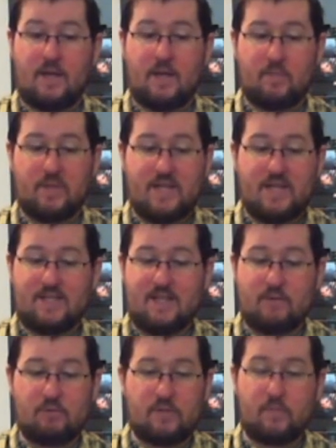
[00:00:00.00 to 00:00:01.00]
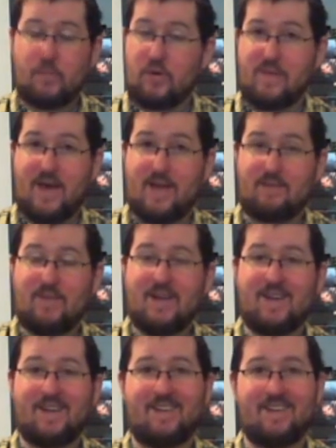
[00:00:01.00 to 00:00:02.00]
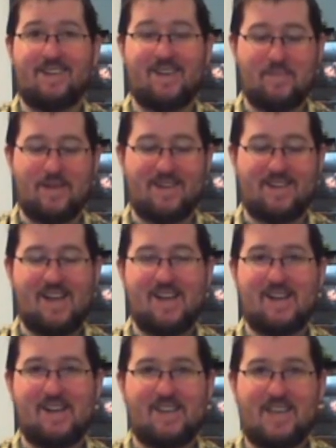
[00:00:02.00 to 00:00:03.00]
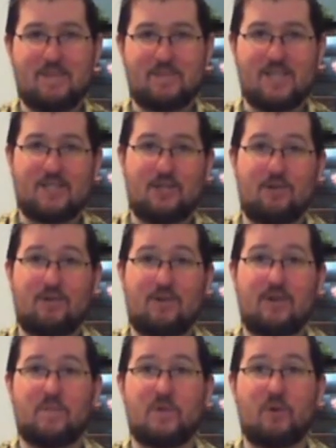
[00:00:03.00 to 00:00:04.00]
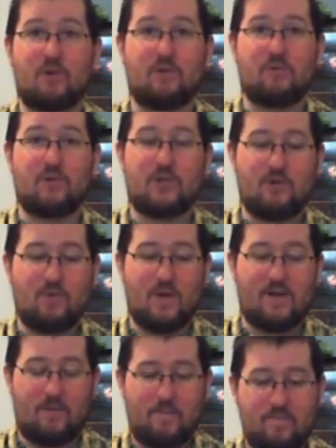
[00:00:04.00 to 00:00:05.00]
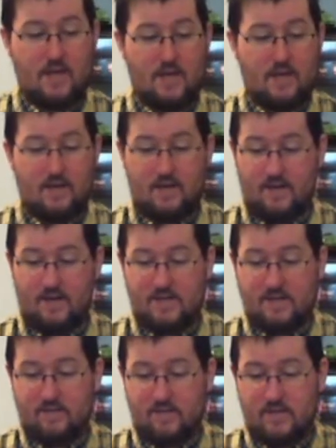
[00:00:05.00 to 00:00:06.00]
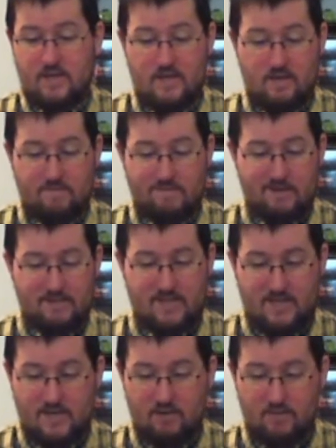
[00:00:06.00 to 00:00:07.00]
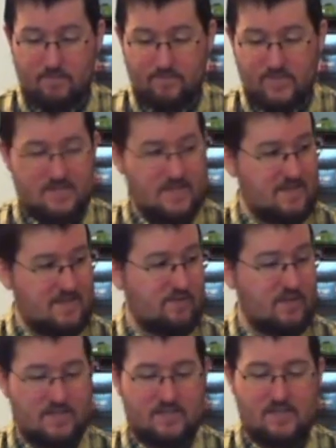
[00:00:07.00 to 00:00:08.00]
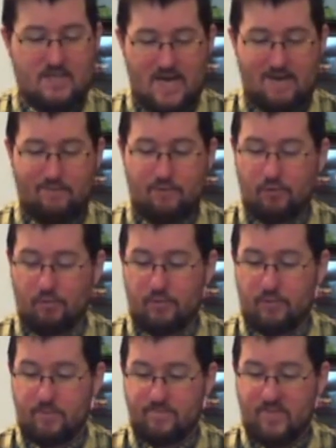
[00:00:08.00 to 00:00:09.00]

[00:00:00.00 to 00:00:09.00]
But that sounds pretty bad. I bet games against her don't go too well. And then the final set here, set 7, this is the Tavern crew.